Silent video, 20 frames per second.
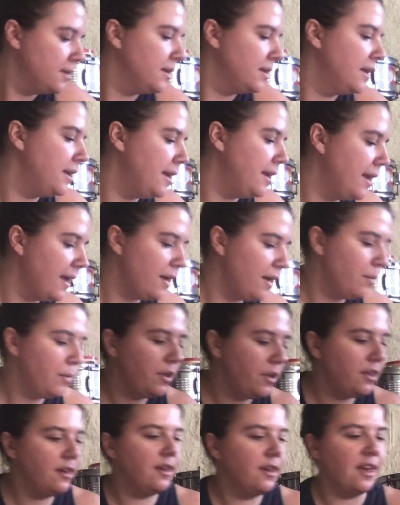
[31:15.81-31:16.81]
you get
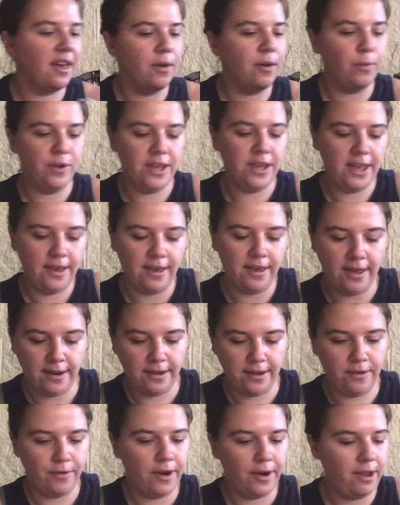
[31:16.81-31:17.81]
what you get when you get
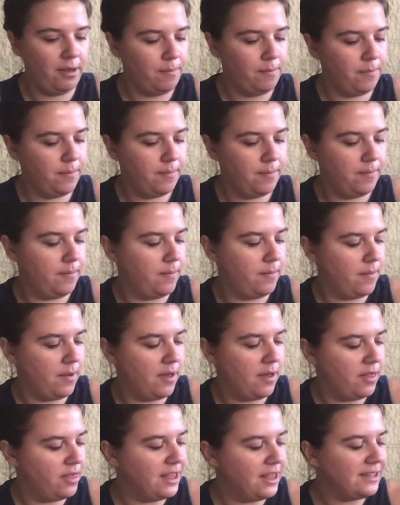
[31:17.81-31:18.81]
it, right?
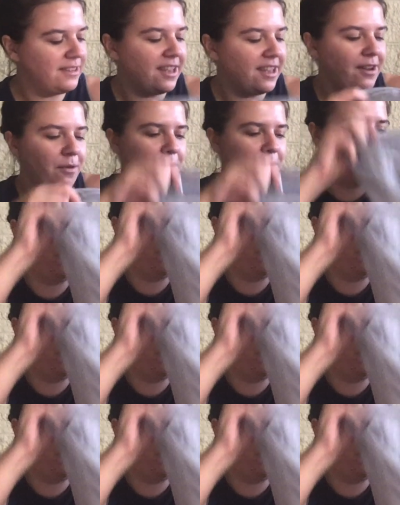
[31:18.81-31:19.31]
This, I don't know if